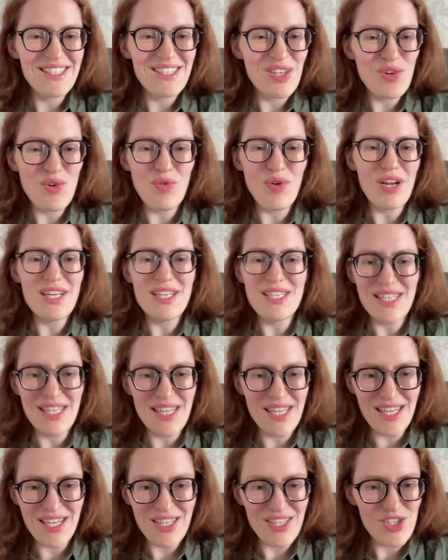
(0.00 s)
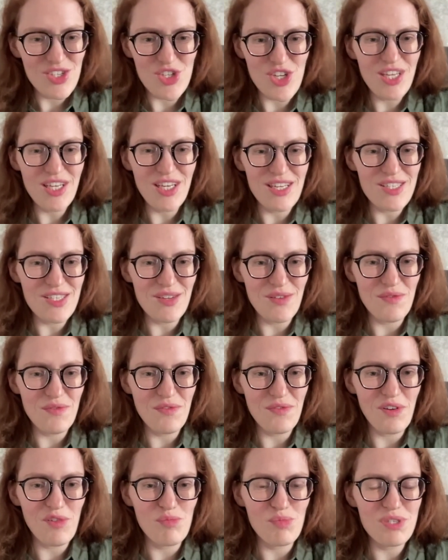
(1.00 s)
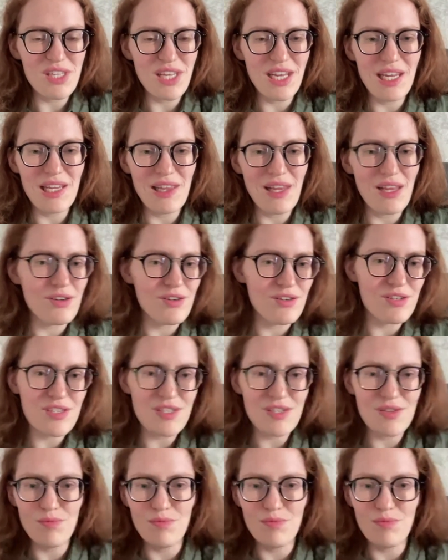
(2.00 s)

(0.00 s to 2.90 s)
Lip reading: crazy genius of Brazilian letters